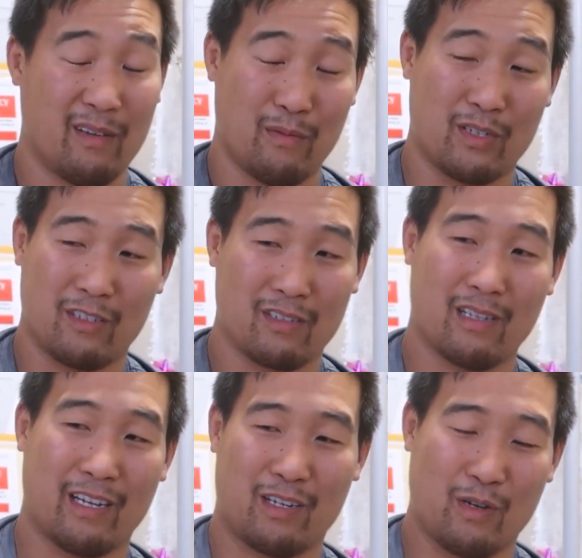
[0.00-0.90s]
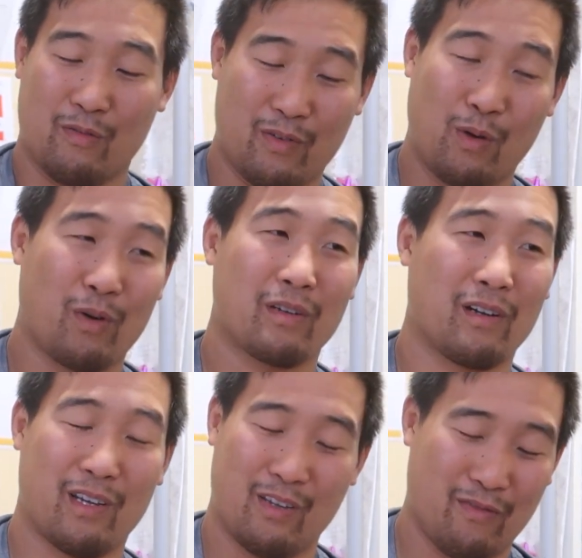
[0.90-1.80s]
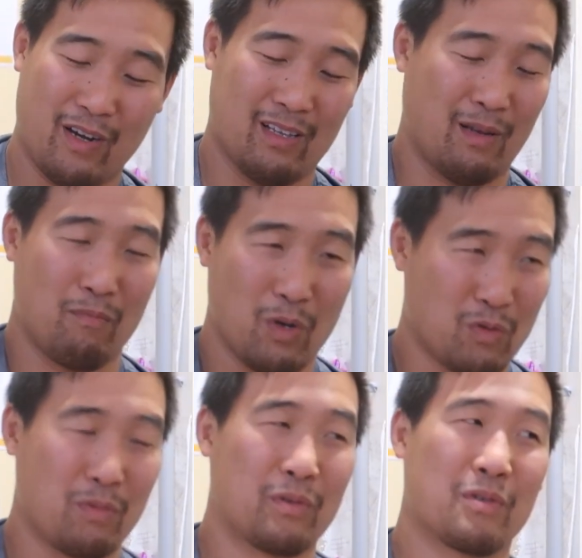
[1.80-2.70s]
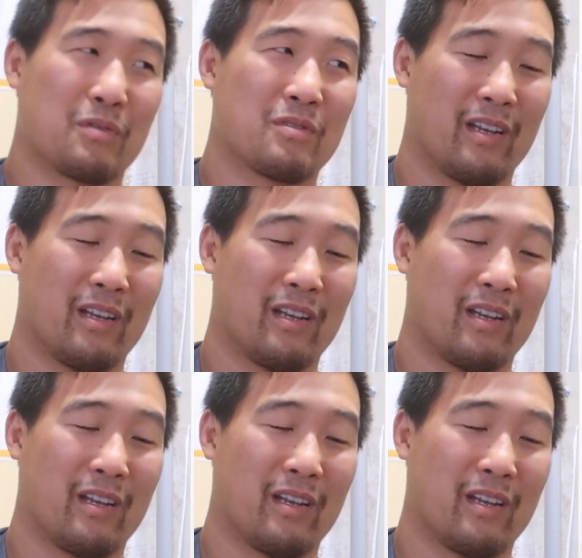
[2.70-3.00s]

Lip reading: which is like, you don't fight one guy, you fight like multiple dudes,